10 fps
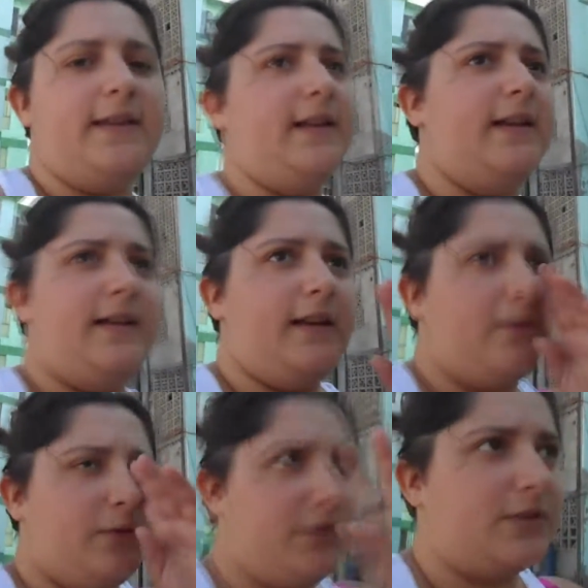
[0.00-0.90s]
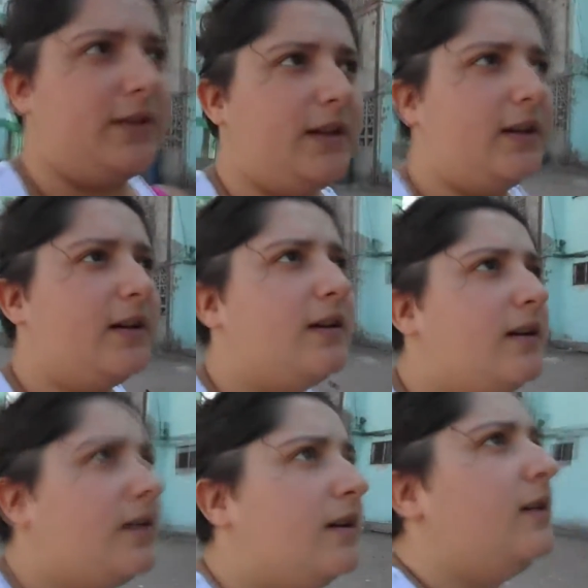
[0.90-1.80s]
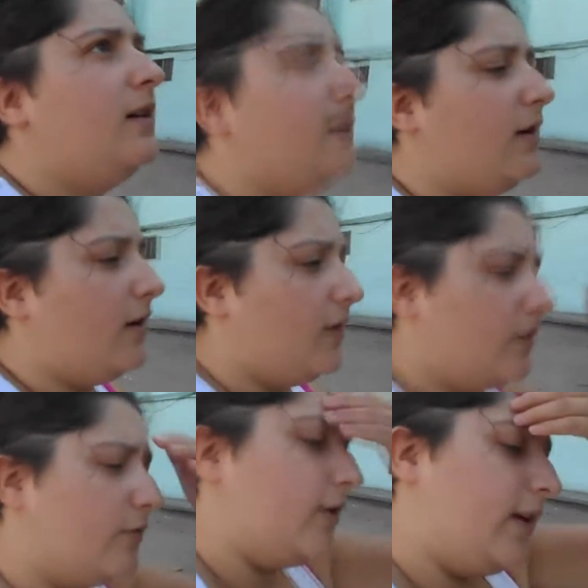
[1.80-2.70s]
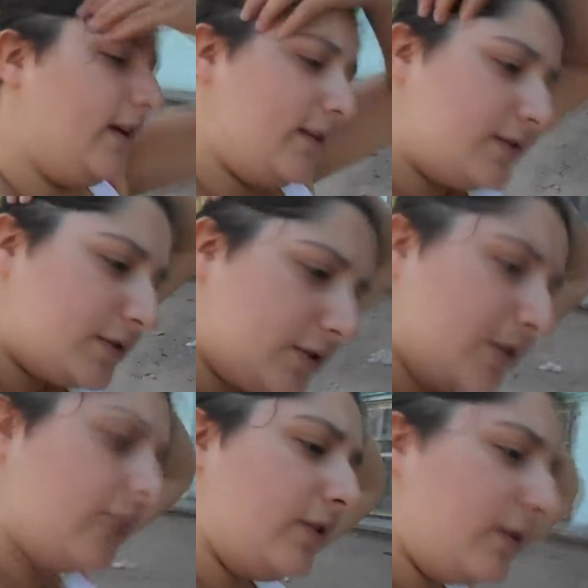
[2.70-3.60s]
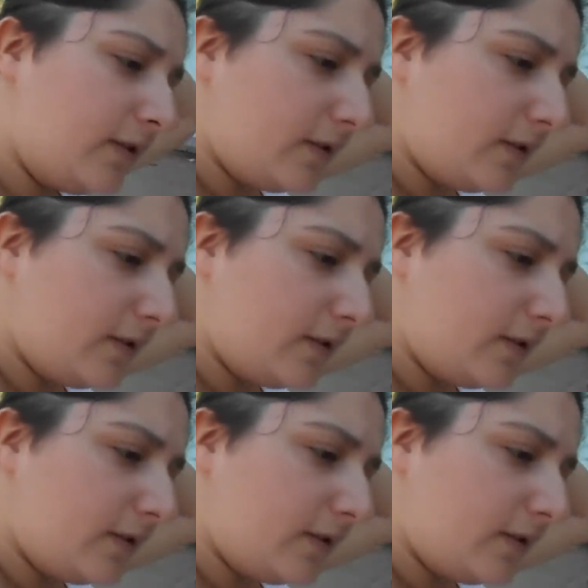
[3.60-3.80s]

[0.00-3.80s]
and then it would just leak all over again. So